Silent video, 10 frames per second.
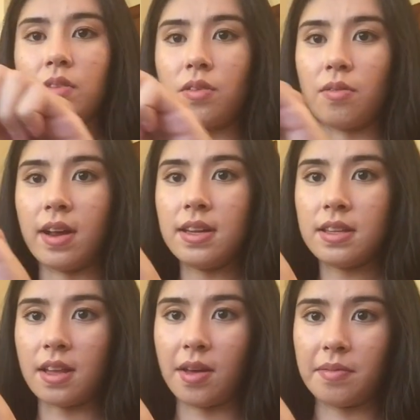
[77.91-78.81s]
your right
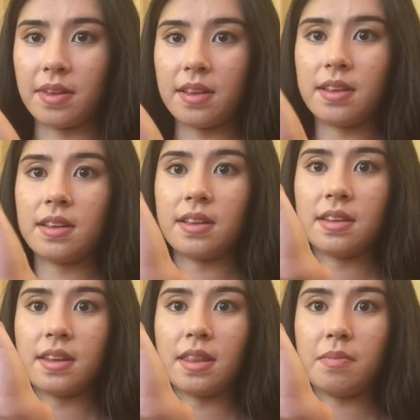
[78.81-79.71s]
thumb
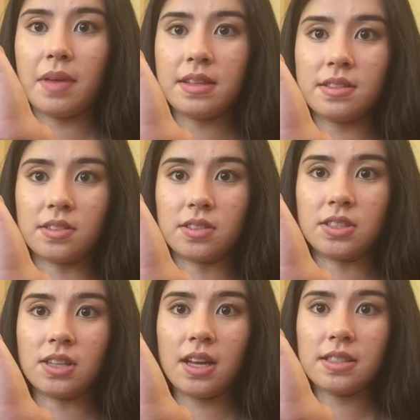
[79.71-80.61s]
to the pencil
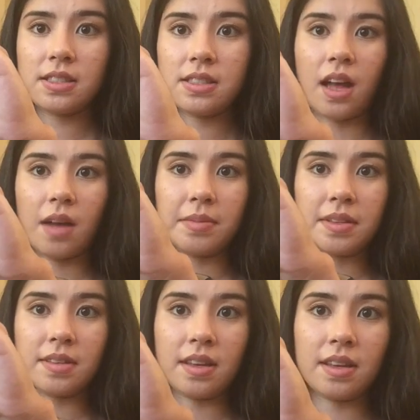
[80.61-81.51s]
just
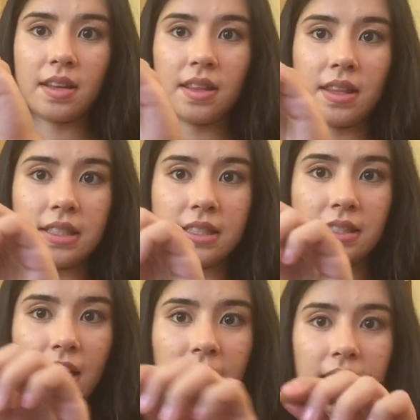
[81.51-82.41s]
opposite the
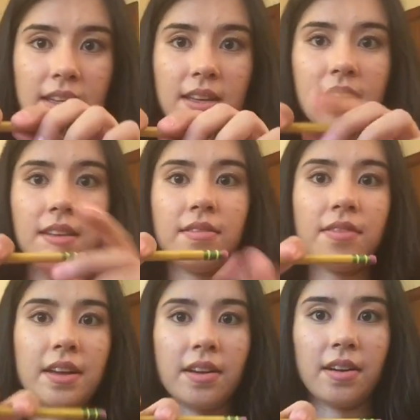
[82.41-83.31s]
second
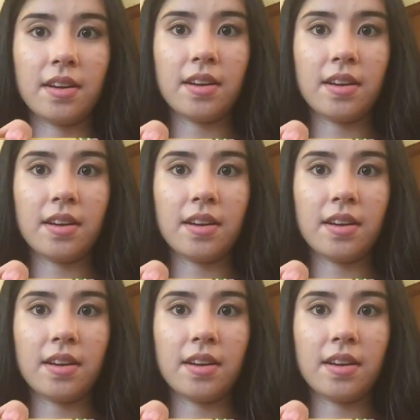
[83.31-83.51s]
finger.